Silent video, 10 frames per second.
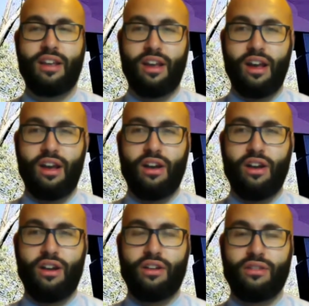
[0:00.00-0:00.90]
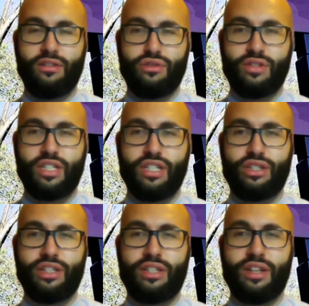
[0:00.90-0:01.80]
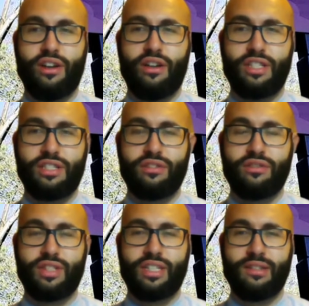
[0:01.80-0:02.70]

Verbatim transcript: uh, our tradition and our history.